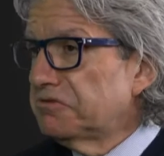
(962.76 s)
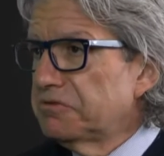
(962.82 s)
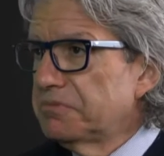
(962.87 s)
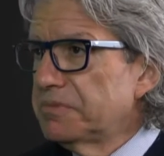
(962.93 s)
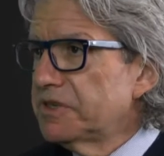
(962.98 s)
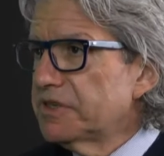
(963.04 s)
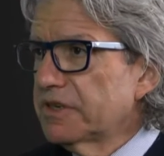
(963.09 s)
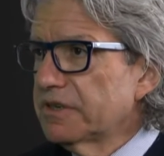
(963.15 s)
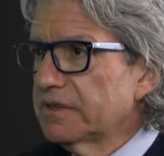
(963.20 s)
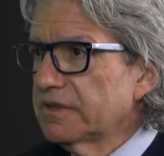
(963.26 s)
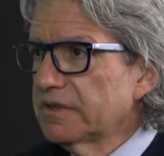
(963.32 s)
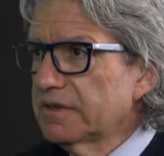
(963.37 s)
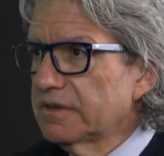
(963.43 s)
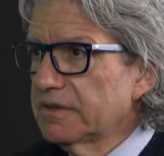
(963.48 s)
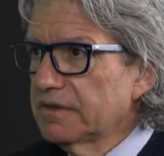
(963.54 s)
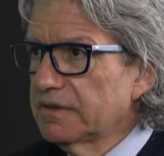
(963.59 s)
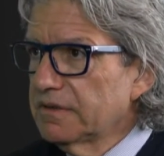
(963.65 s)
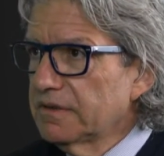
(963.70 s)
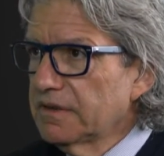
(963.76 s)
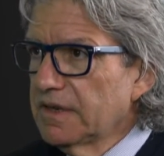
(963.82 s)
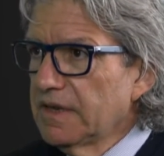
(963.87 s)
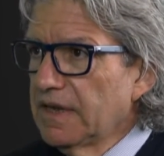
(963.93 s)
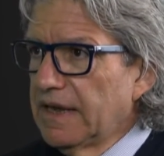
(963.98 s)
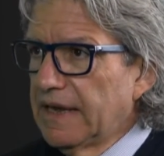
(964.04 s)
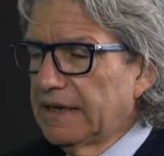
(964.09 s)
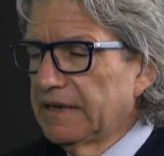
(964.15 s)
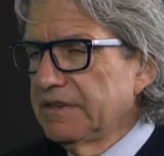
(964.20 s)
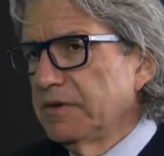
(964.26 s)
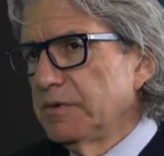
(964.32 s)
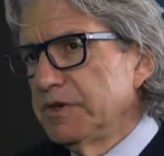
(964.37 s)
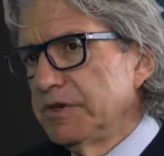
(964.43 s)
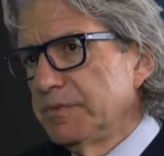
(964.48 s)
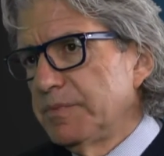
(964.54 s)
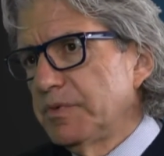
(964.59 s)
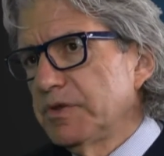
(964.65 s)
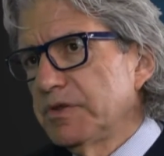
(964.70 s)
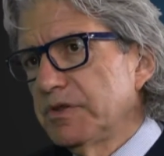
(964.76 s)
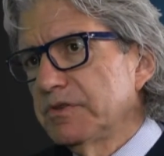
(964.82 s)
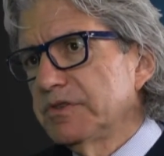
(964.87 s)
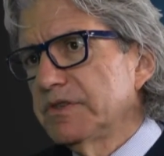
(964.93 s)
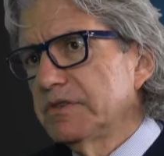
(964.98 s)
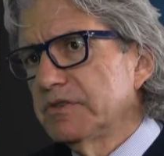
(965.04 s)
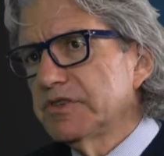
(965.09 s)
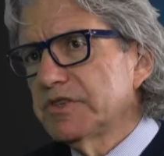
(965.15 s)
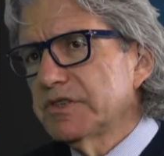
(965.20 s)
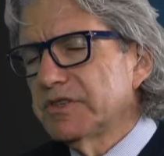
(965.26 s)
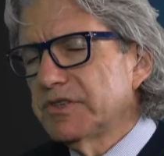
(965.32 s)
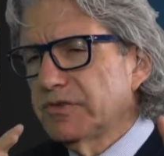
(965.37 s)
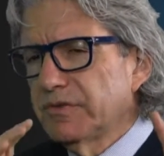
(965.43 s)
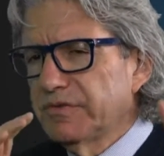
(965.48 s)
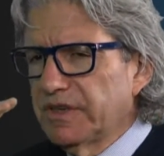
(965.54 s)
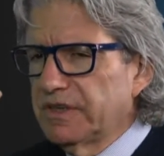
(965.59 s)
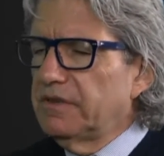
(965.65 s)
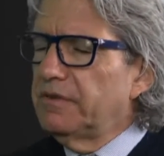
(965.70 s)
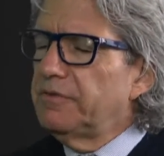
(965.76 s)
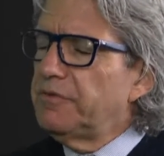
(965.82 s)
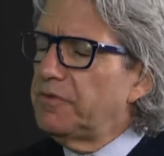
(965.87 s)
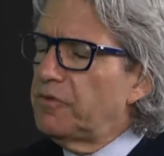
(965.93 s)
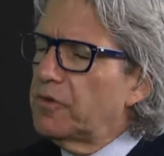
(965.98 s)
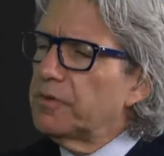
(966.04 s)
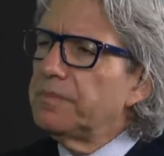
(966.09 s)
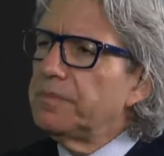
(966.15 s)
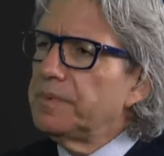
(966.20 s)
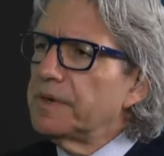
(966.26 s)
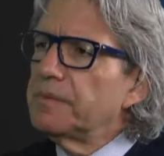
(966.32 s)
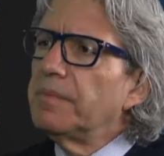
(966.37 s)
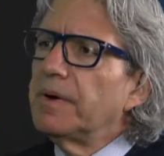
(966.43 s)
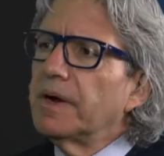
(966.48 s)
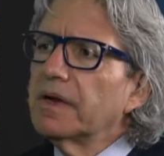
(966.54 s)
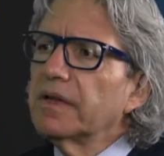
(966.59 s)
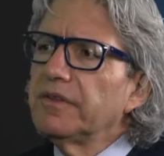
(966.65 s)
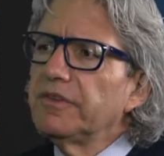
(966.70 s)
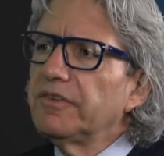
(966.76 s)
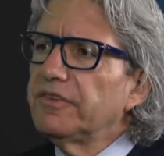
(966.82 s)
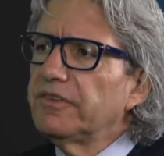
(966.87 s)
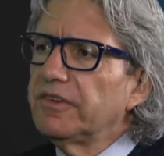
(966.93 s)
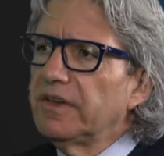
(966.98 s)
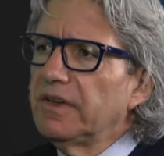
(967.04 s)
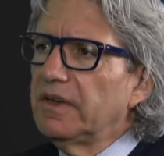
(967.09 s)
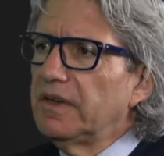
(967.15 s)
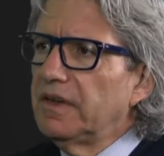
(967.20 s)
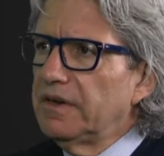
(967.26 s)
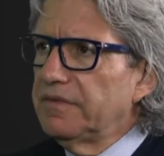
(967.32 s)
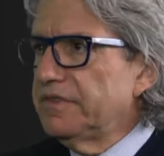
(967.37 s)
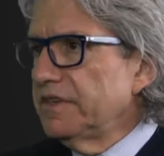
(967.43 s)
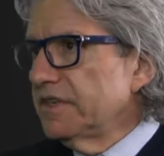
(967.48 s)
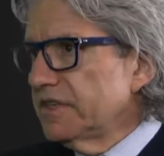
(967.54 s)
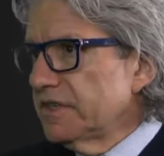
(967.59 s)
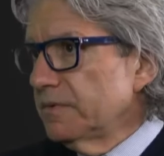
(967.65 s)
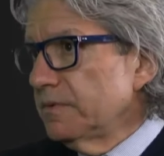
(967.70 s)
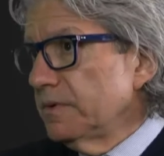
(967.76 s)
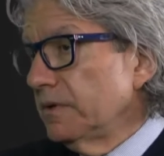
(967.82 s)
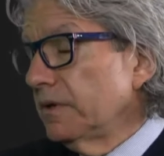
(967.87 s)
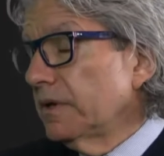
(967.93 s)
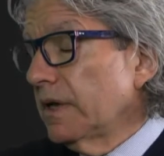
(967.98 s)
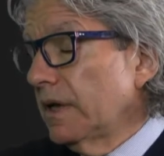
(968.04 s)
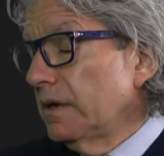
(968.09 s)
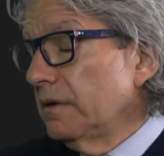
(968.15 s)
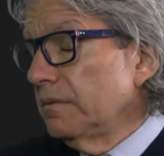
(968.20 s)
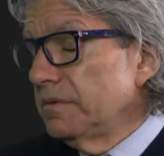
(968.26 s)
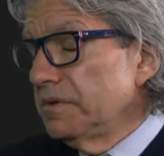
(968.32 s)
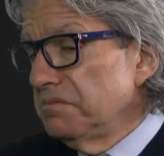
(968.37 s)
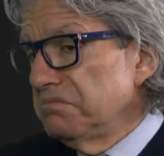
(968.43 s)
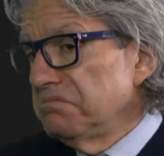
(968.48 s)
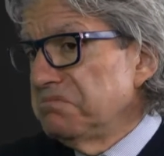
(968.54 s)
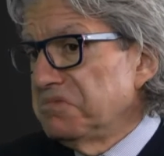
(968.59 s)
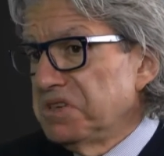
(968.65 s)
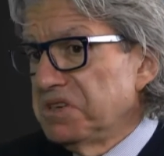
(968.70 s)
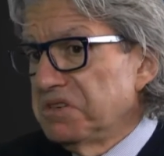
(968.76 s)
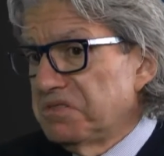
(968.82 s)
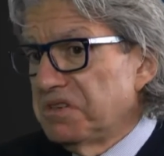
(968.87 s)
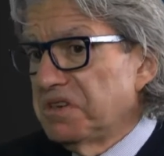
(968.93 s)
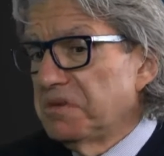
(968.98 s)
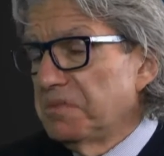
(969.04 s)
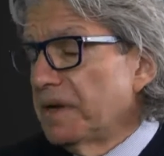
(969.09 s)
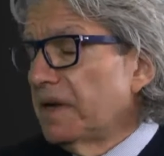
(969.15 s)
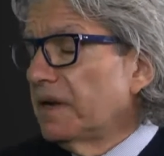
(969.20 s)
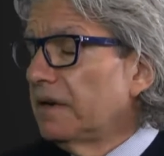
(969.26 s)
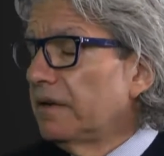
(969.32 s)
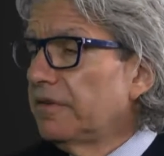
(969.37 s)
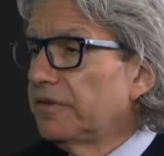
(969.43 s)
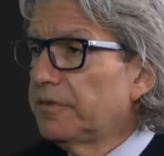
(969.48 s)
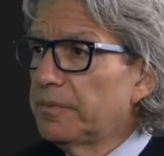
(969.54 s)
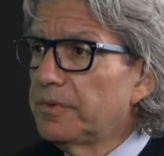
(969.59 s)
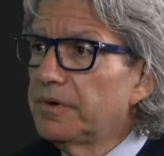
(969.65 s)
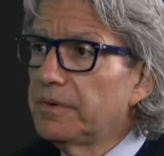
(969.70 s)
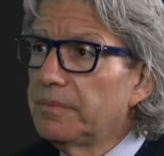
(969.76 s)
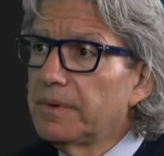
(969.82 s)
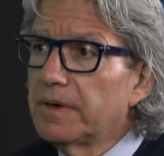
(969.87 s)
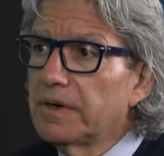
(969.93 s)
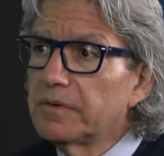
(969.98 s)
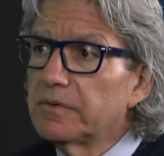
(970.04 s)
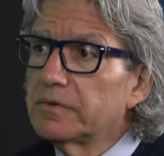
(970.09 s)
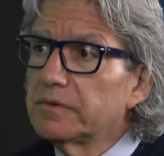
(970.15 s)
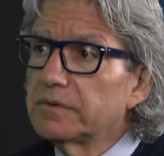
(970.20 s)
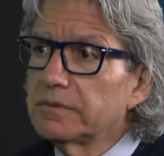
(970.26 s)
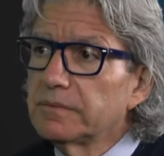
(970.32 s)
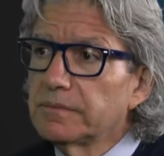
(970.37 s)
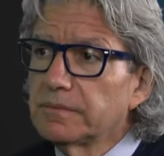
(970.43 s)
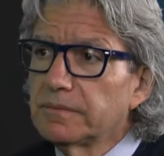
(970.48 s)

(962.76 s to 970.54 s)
learn from each other? And I think when you put those are sort of like the 4 big buckets of things that we look at, and when you think about it, it's pretty powerful.